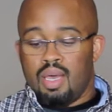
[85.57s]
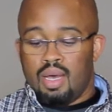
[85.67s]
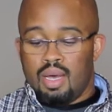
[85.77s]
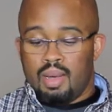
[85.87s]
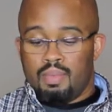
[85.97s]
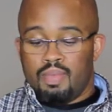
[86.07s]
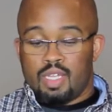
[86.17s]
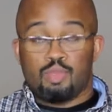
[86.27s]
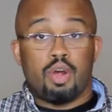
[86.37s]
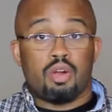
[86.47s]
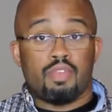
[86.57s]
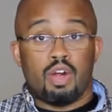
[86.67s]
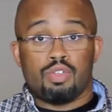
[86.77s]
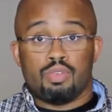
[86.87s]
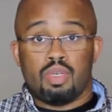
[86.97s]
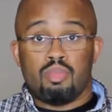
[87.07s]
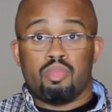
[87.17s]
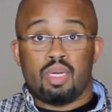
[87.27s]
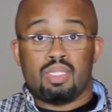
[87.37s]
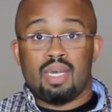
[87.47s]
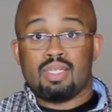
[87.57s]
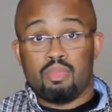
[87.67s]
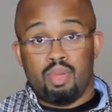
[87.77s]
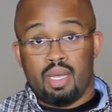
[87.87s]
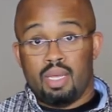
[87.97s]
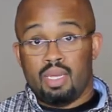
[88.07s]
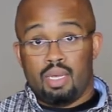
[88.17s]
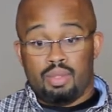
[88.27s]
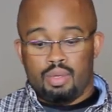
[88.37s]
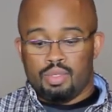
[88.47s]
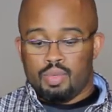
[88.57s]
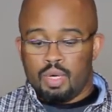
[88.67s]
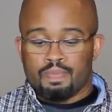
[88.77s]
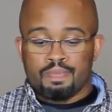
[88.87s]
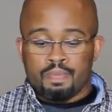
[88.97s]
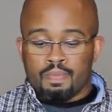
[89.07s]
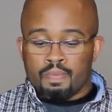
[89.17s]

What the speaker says: That's part of our dream, but it takes a plan to get there as well.